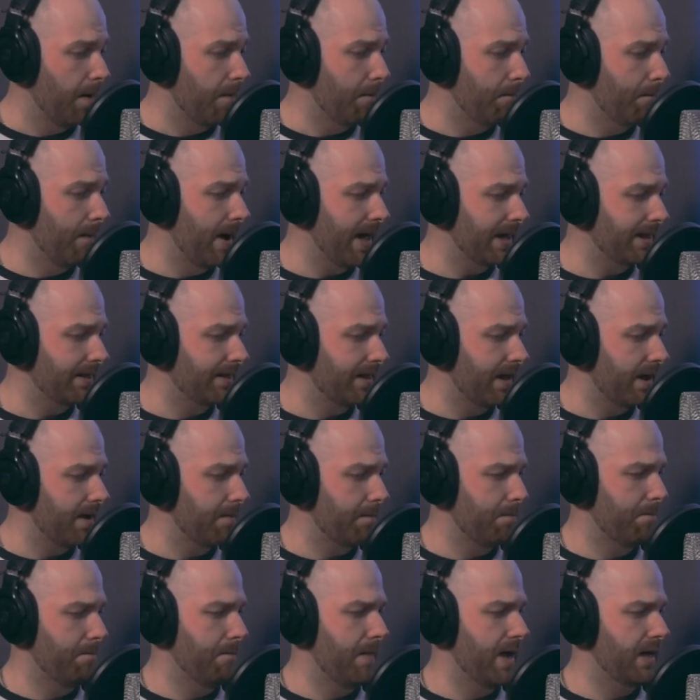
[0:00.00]

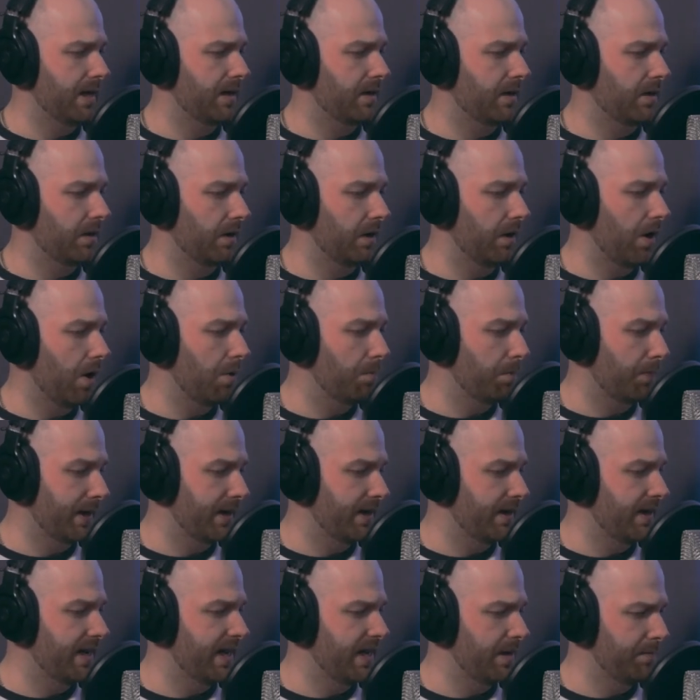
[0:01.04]

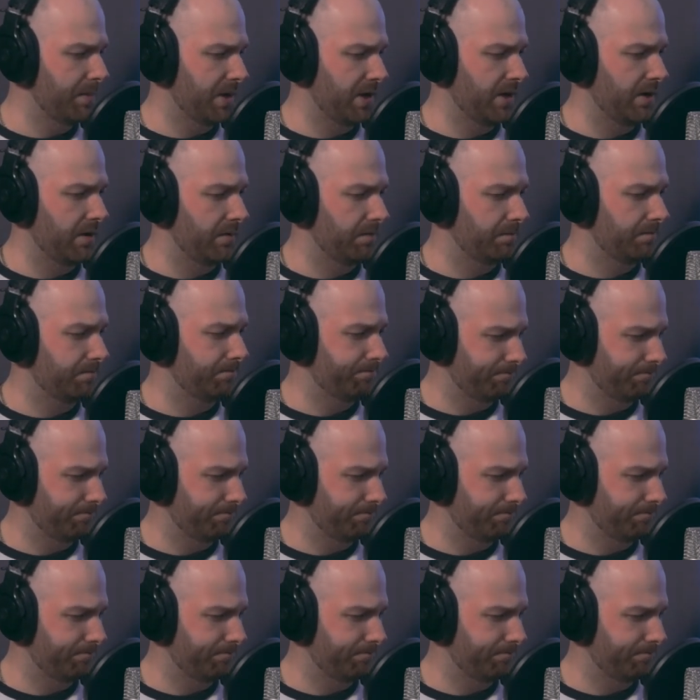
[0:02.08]
methemoglobinemia,